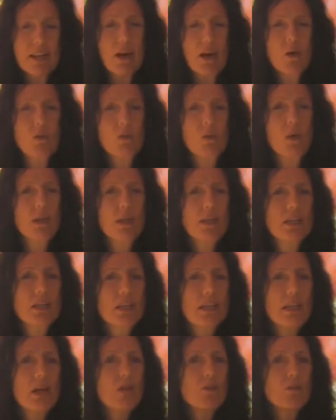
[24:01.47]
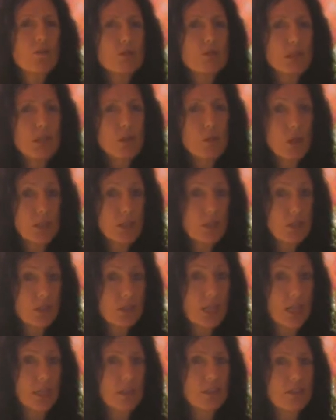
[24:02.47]
out what it really wants to
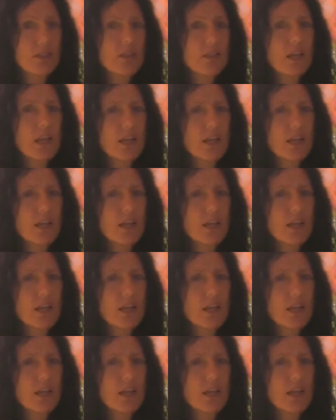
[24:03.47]
tell us